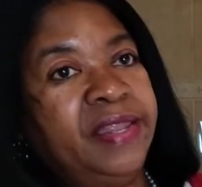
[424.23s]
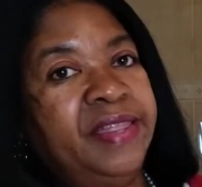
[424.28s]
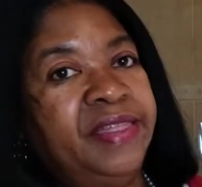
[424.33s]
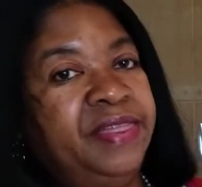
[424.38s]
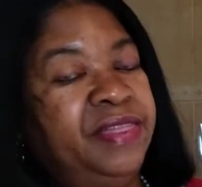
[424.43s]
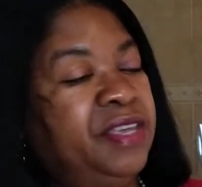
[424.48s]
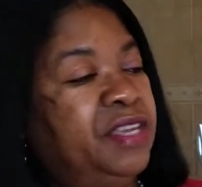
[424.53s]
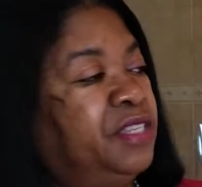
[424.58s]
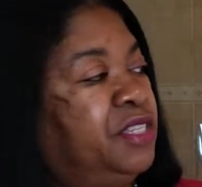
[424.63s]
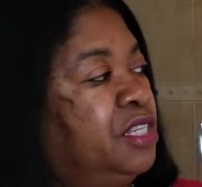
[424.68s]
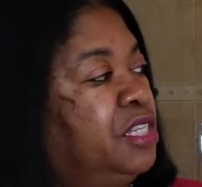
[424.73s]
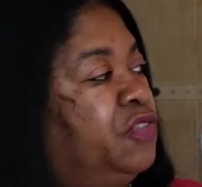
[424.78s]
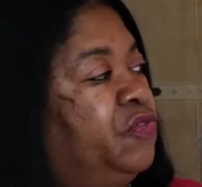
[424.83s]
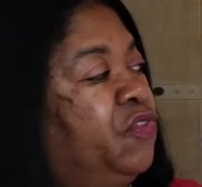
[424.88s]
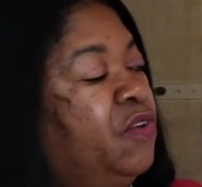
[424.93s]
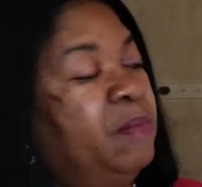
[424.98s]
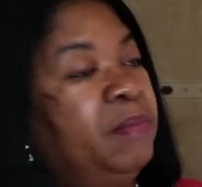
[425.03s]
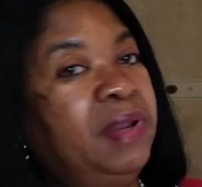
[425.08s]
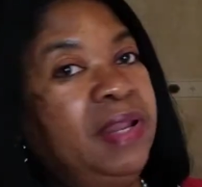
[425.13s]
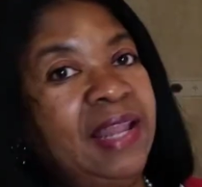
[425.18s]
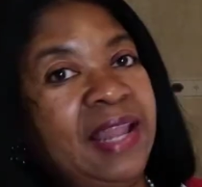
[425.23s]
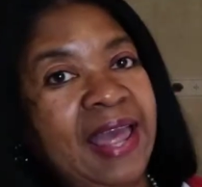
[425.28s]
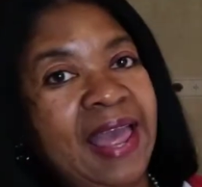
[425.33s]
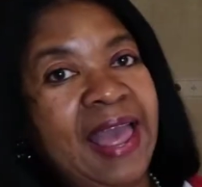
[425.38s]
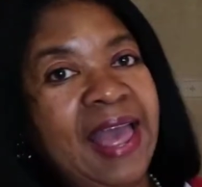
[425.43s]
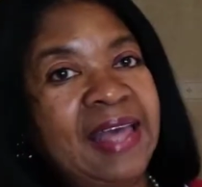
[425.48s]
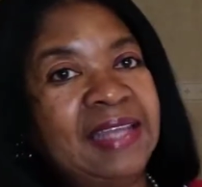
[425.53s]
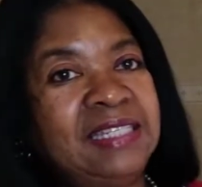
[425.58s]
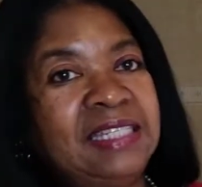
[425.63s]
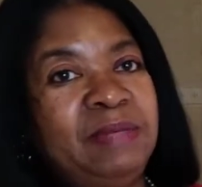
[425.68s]
This is from
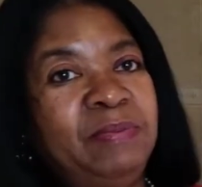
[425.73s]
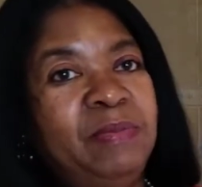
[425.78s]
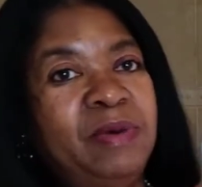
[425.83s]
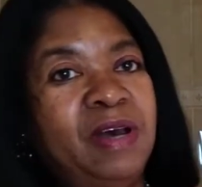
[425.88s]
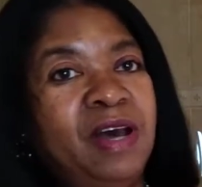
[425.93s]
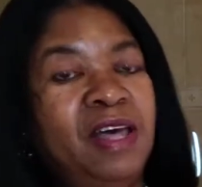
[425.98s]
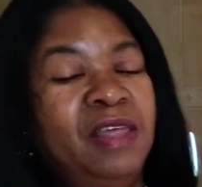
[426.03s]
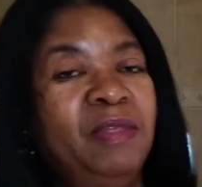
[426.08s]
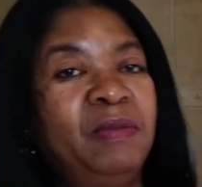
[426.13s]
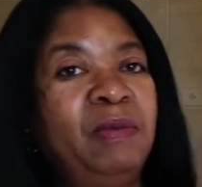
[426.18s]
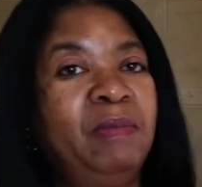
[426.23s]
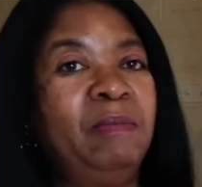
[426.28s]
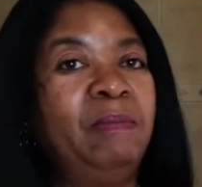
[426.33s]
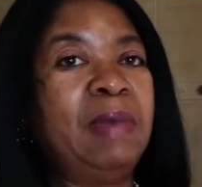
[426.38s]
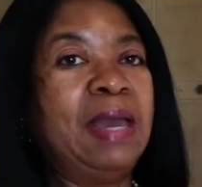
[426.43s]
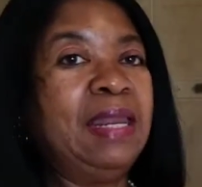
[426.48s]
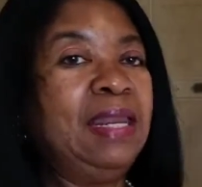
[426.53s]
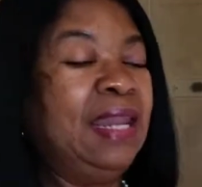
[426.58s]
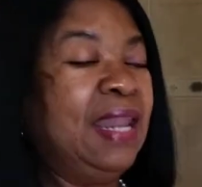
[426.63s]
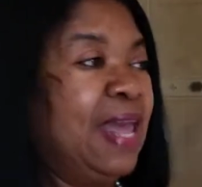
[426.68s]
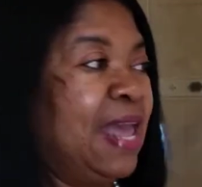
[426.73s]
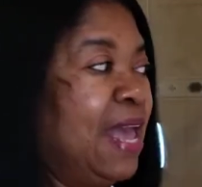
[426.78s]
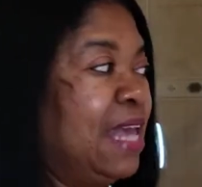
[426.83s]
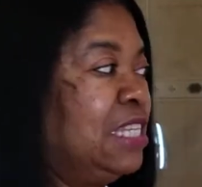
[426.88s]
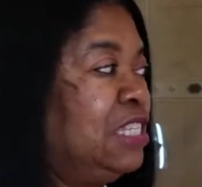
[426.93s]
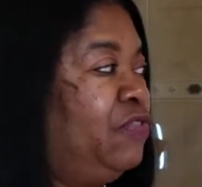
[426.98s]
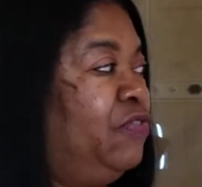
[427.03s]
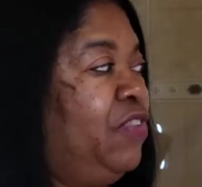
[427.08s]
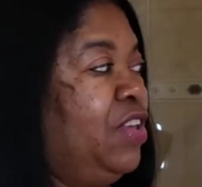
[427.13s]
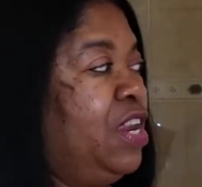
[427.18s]
last month, my
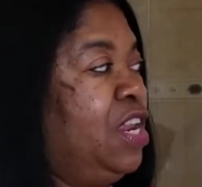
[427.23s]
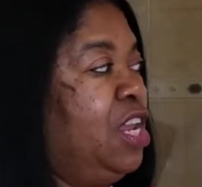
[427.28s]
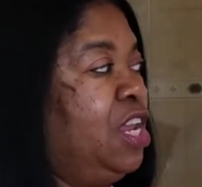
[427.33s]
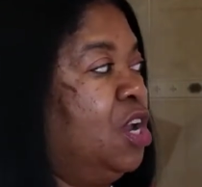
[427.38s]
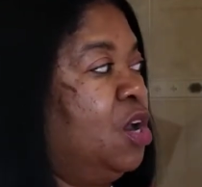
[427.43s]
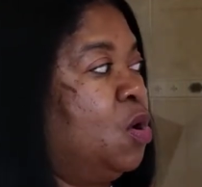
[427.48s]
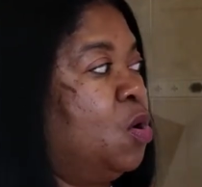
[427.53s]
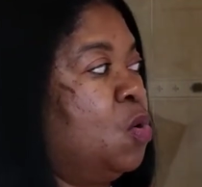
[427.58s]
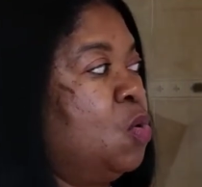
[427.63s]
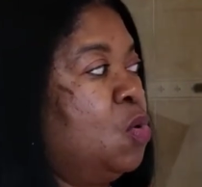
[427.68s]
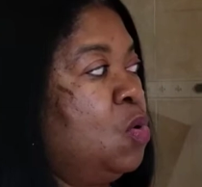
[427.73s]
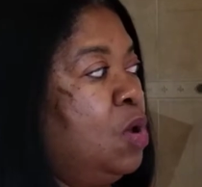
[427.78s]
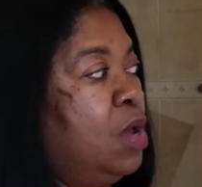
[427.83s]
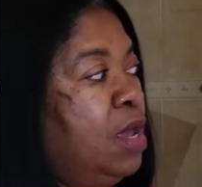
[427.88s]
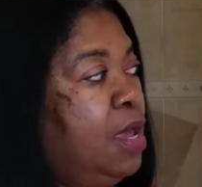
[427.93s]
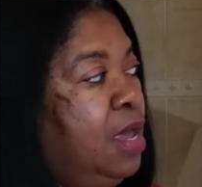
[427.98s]
last video,